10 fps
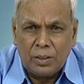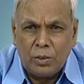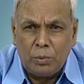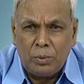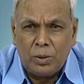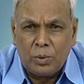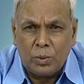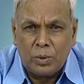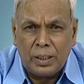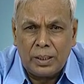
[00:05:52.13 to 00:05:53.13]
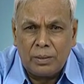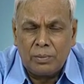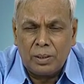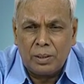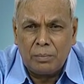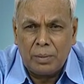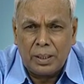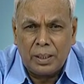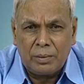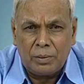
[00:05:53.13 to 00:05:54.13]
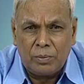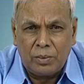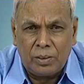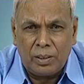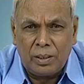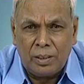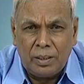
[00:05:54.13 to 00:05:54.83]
cumene root that is for the making of the phenol